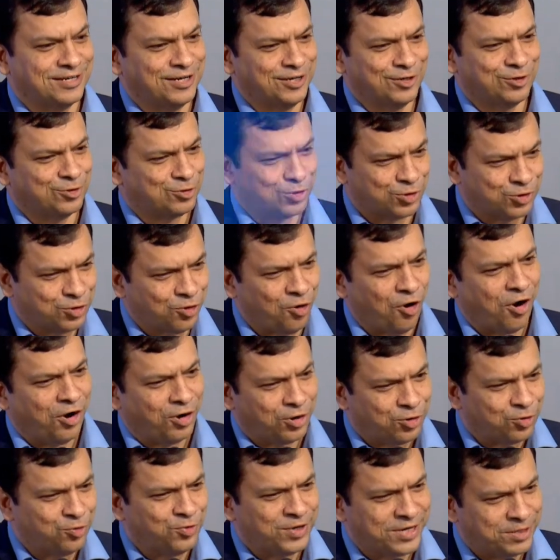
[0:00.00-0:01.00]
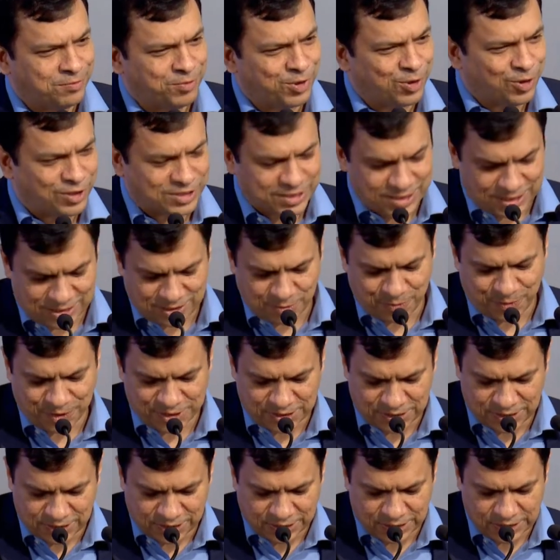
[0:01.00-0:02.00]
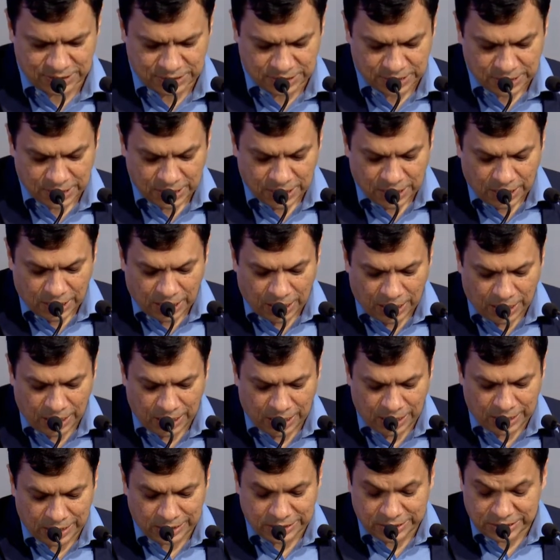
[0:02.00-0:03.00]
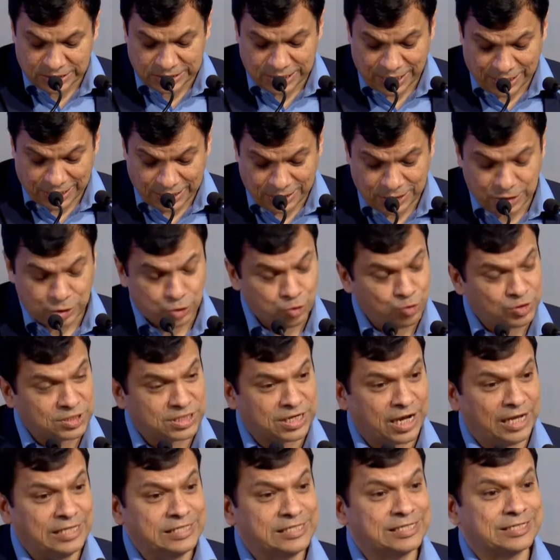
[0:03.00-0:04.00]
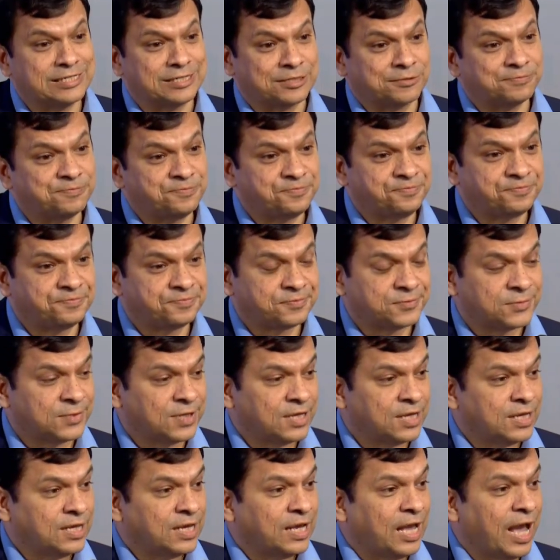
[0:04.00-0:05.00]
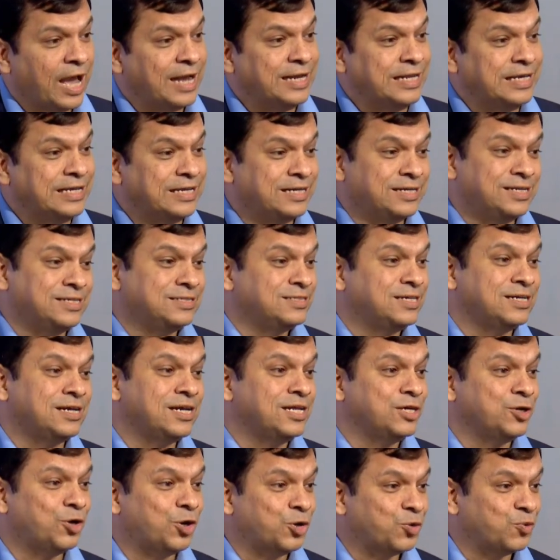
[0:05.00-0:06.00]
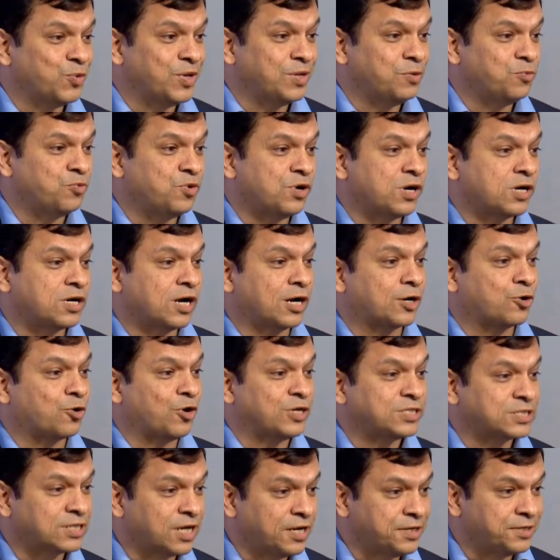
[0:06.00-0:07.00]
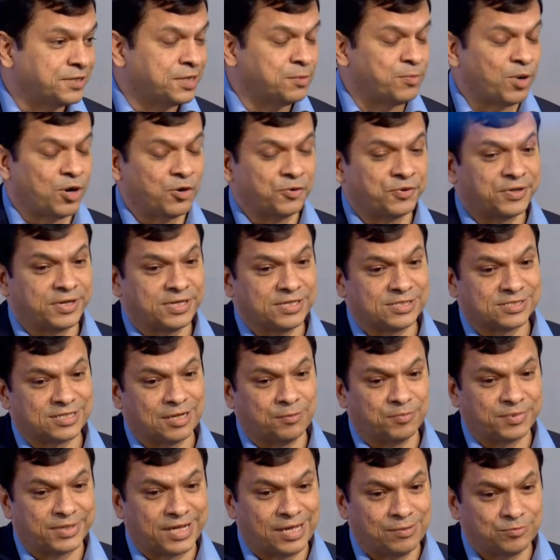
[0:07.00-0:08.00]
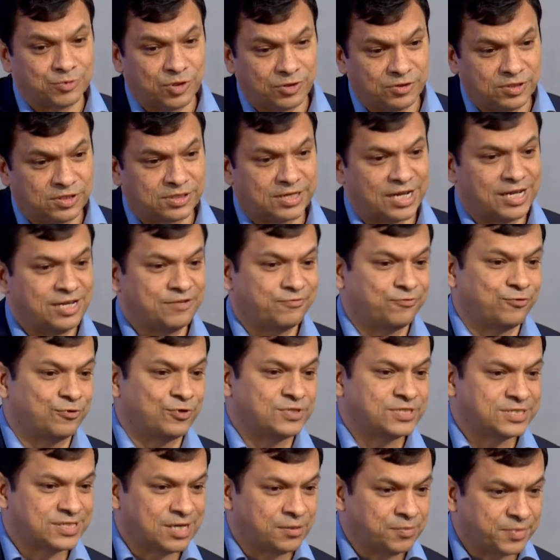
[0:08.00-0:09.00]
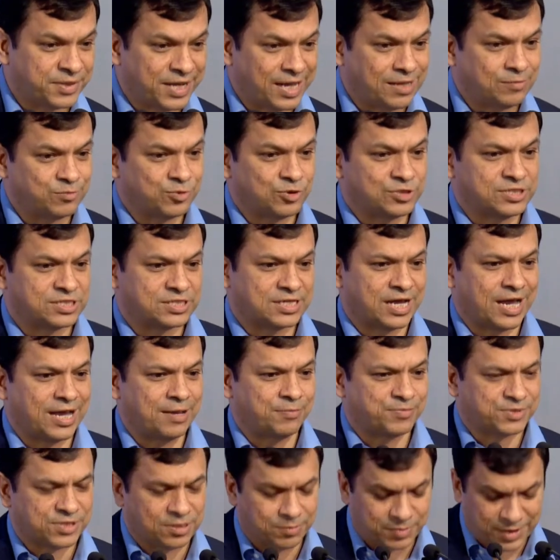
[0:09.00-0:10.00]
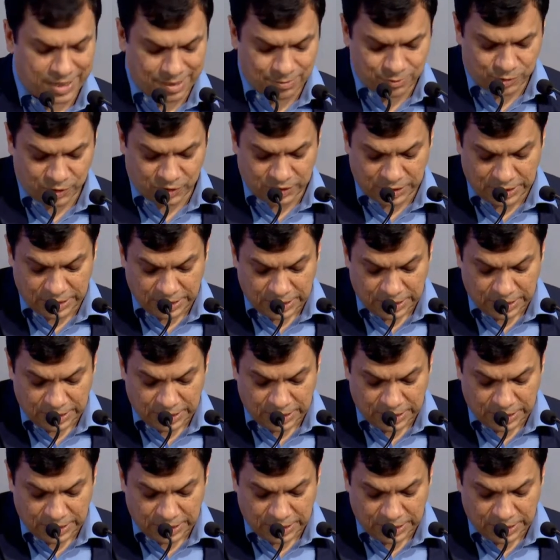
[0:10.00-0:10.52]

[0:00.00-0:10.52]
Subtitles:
You should not do it because there's a percentage. The second issue is culture. And increasingly, you're doing work across country boundaries, sometimes on the telephone, sometimes on Skype, sometimes on...